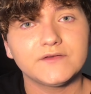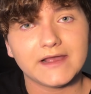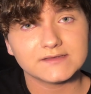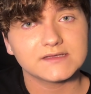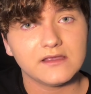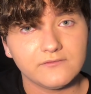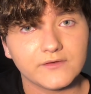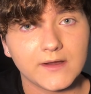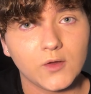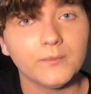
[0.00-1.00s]
asking for
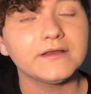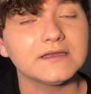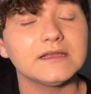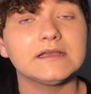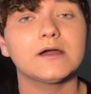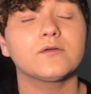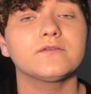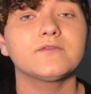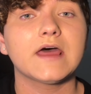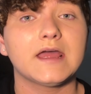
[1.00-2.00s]
help and getting out
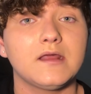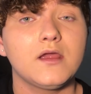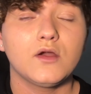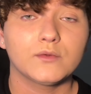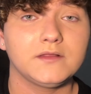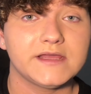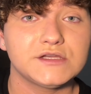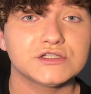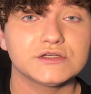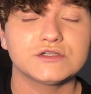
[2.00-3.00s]
of that
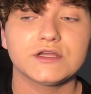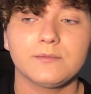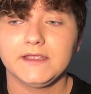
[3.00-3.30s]
relationship.